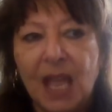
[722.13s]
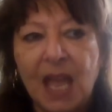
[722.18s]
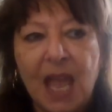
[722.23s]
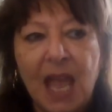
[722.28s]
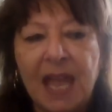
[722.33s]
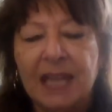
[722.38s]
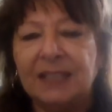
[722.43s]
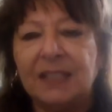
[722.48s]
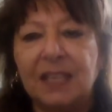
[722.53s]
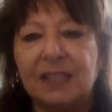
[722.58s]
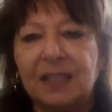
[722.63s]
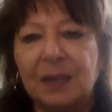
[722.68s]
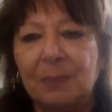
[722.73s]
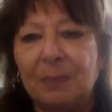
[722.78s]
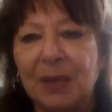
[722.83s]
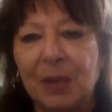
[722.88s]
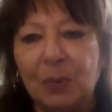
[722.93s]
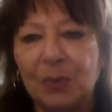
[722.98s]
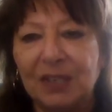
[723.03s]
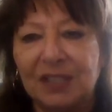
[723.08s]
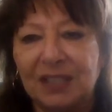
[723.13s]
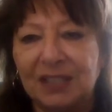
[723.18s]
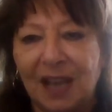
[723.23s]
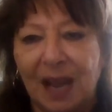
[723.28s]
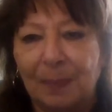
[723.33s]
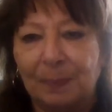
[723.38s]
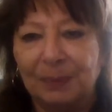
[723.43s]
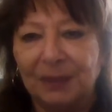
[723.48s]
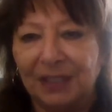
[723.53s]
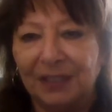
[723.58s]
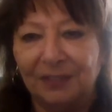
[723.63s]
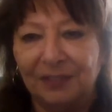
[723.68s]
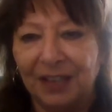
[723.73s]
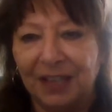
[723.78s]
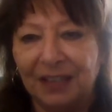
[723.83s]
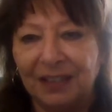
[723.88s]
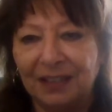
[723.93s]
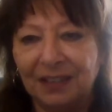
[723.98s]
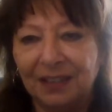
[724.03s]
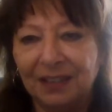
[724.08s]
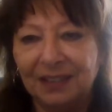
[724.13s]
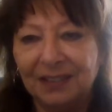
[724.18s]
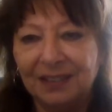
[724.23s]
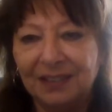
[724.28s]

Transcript: It doesn't mean we stop living.